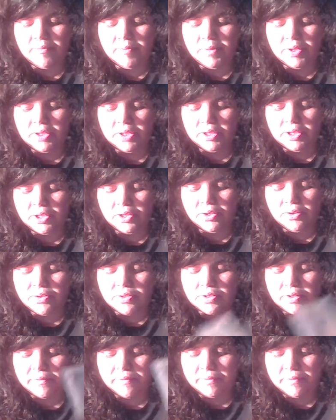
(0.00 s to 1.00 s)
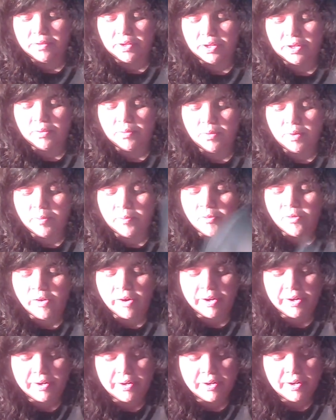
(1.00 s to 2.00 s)
milliliters of lukewarm
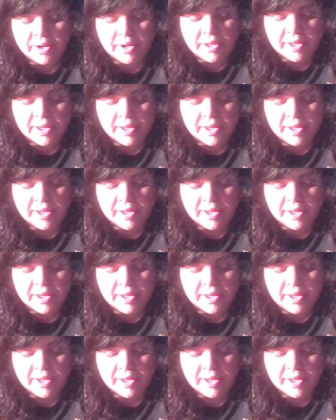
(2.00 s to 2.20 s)
water